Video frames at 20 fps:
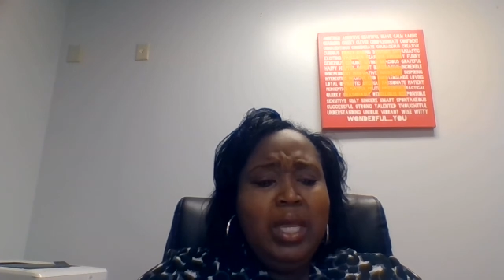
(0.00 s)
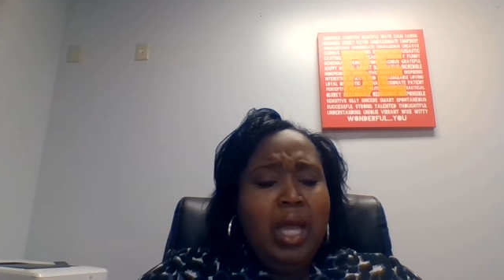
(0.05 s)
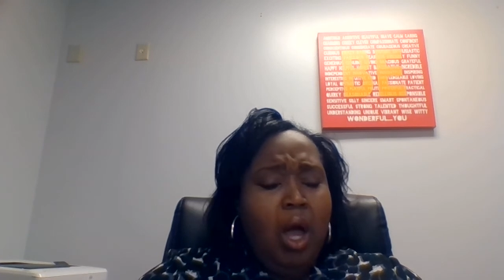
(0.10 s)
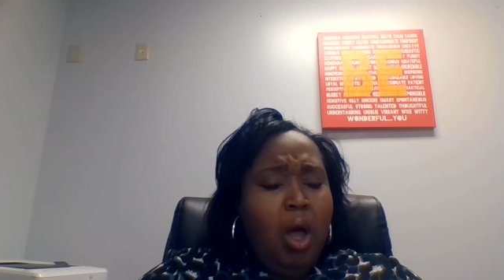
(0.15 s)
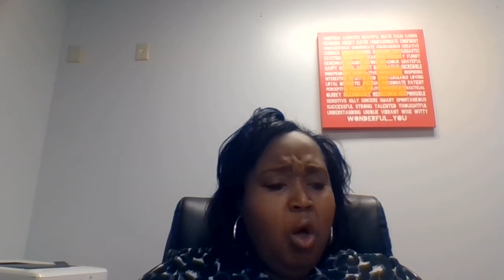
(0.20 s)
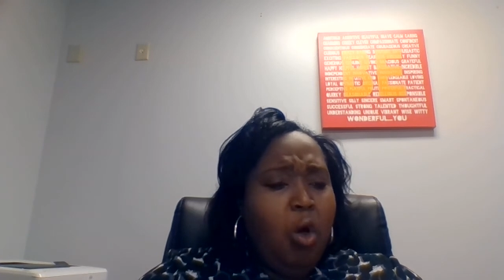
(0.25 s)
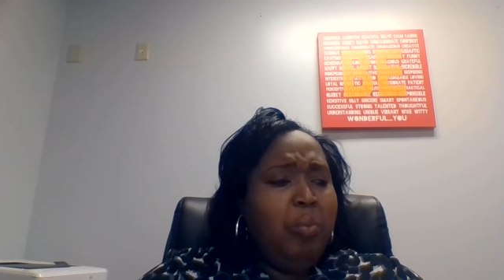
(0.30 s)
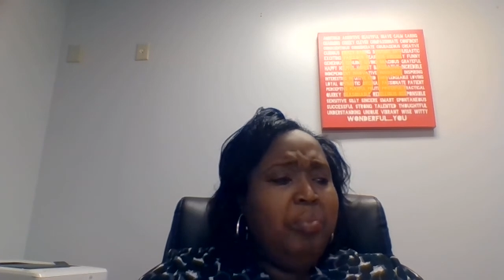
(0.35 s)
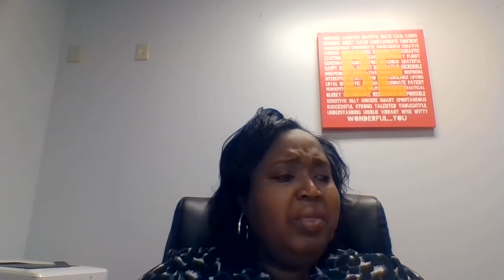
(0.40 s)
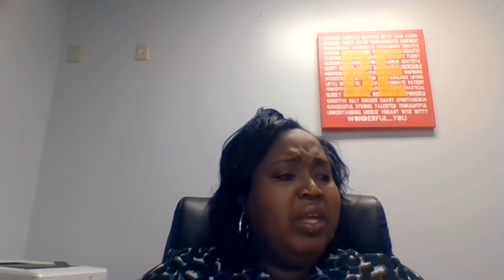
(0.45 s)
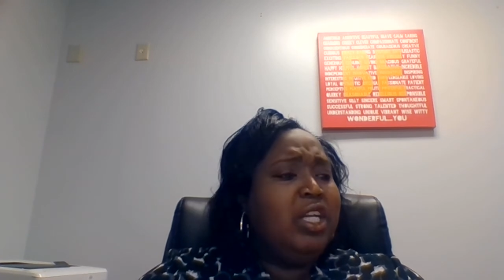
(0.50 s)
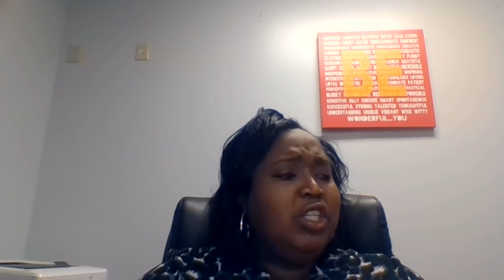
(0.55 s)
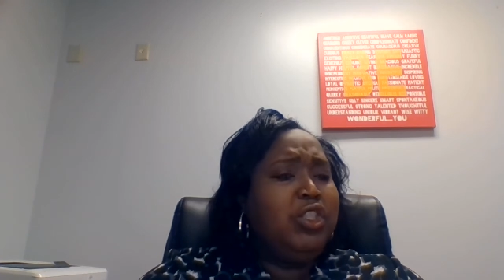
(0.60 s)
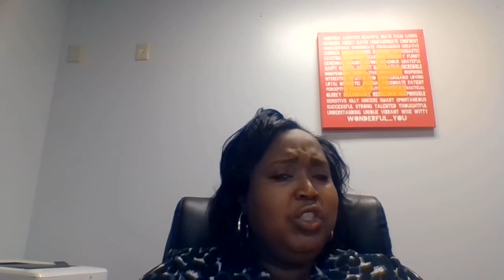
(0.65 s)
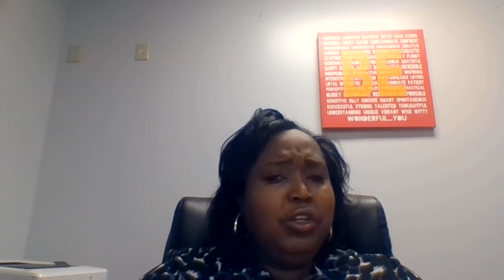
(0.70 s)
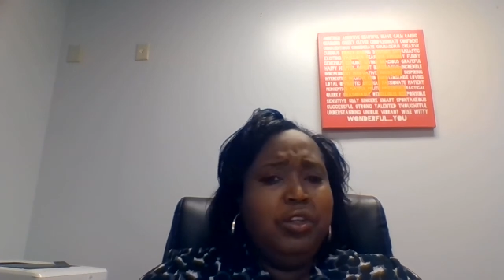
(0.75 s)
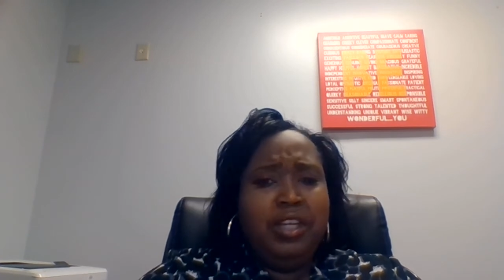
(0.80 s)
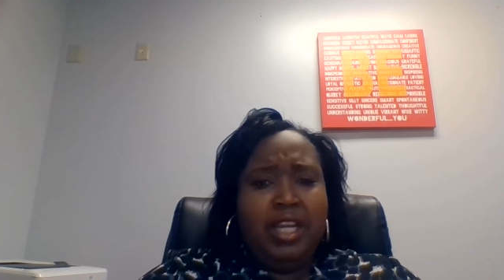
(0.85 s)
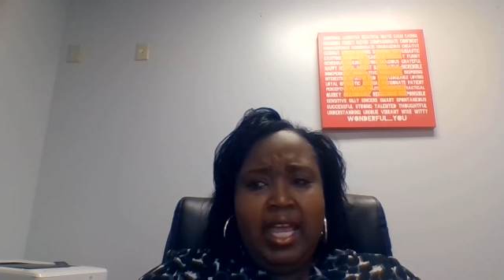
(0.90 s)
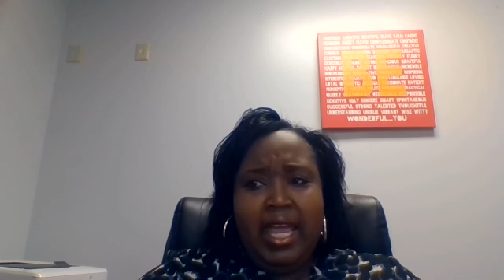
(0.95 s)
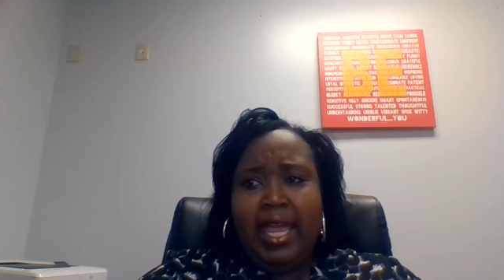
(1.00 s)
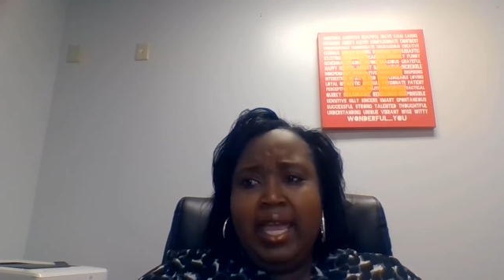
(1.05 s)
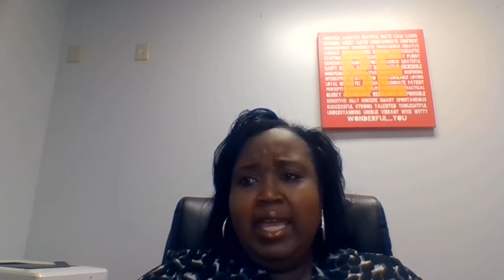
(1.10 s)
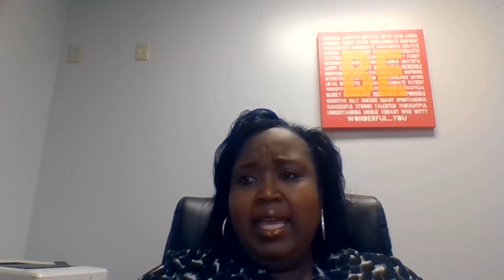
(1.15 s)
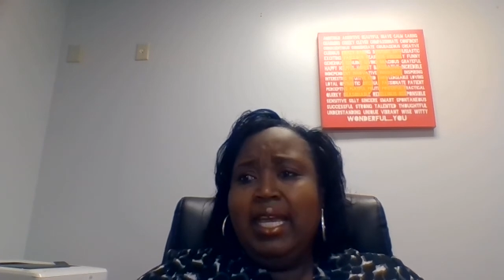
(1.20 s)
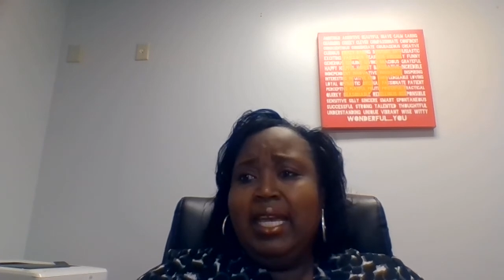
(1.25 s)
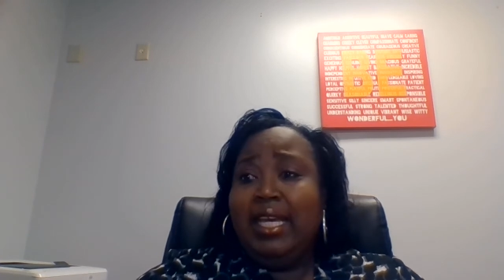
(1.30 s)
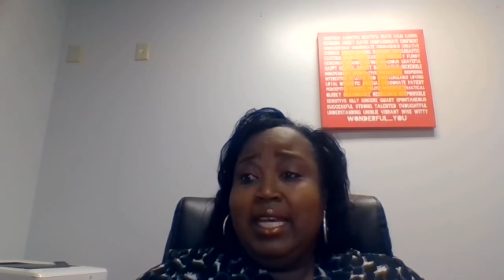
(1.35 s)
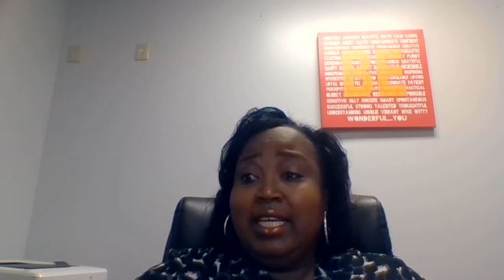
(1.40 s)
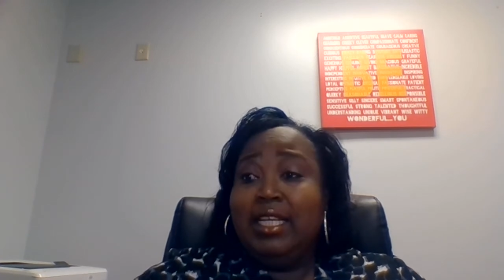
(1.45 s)
hope that your day
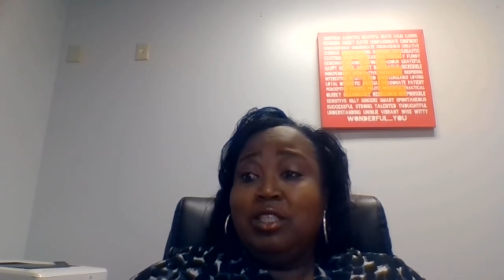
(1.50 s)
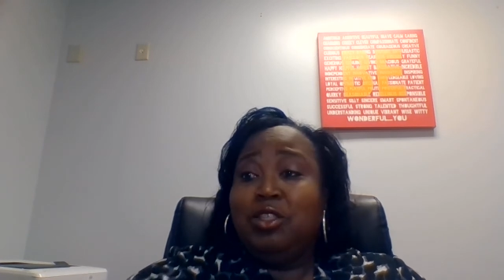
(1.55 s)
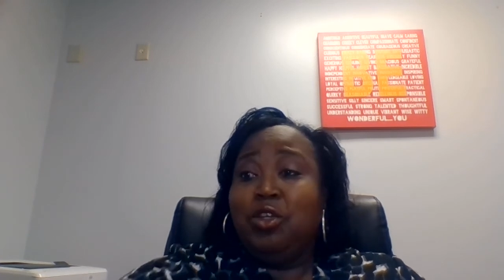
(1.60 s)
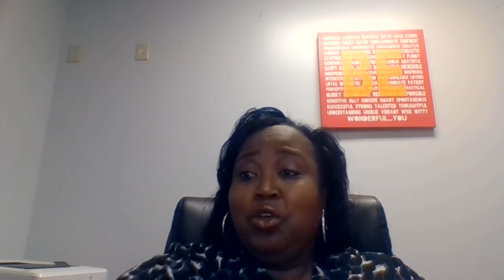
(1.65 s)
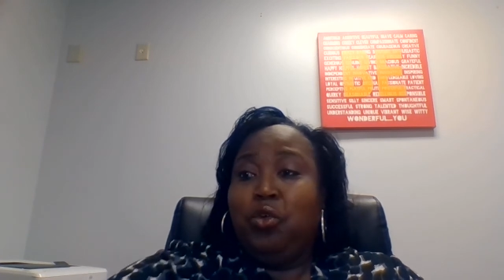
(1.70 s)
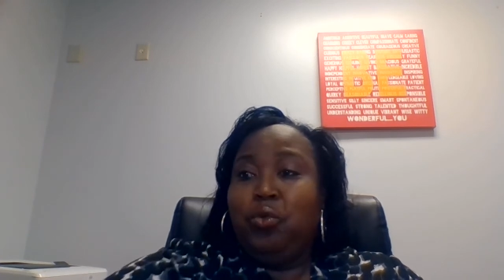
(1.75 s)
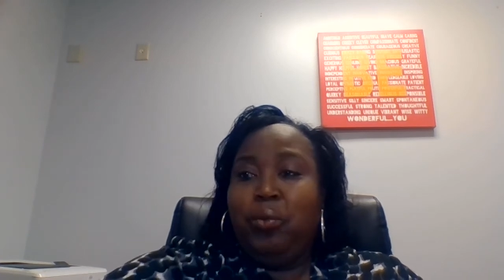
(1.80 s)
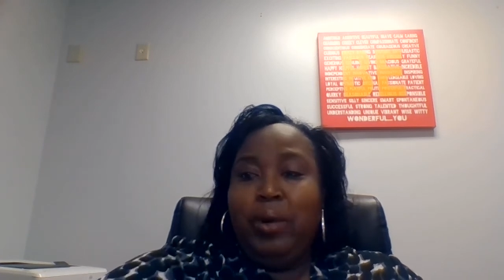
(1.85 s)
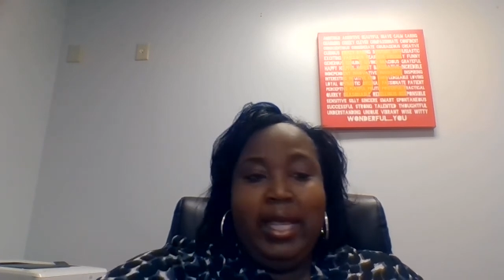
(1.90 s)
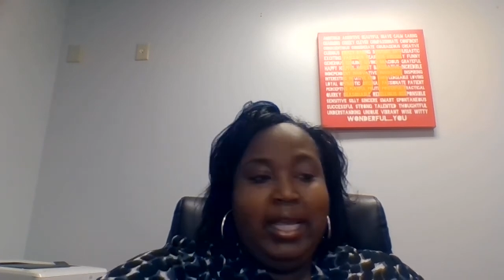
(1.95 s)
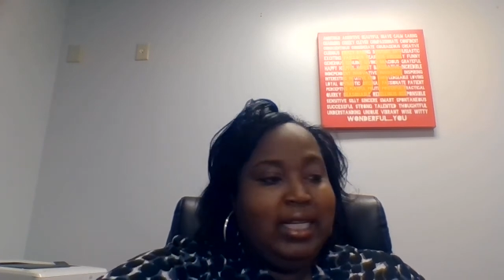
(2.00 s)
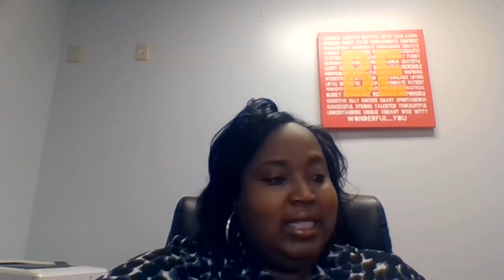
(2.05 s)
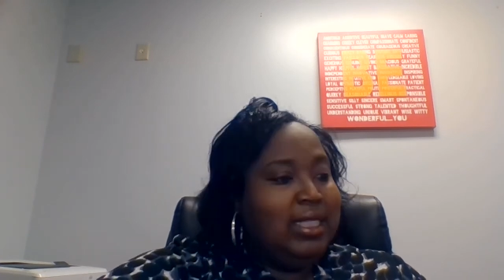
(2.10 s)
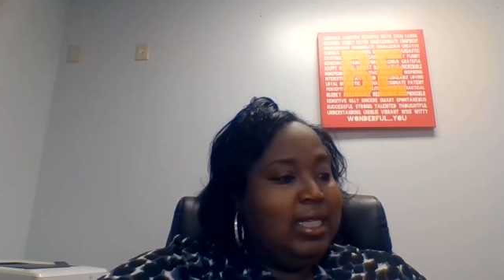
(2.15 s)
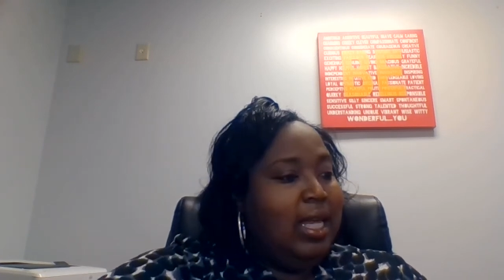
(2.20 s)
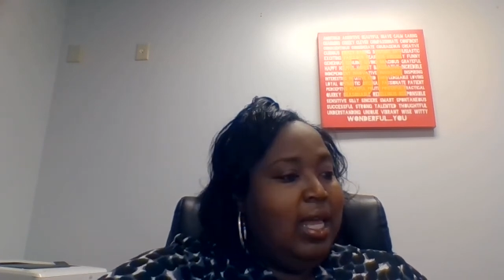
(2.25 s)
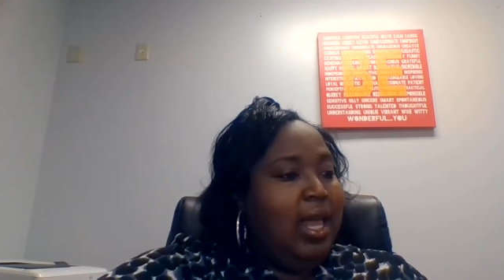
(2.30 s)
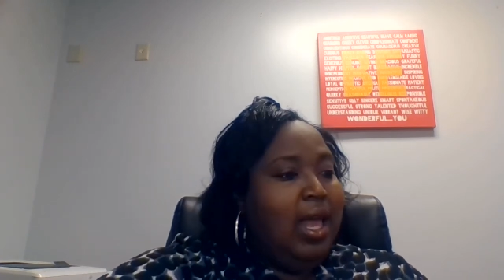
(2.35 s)
is great.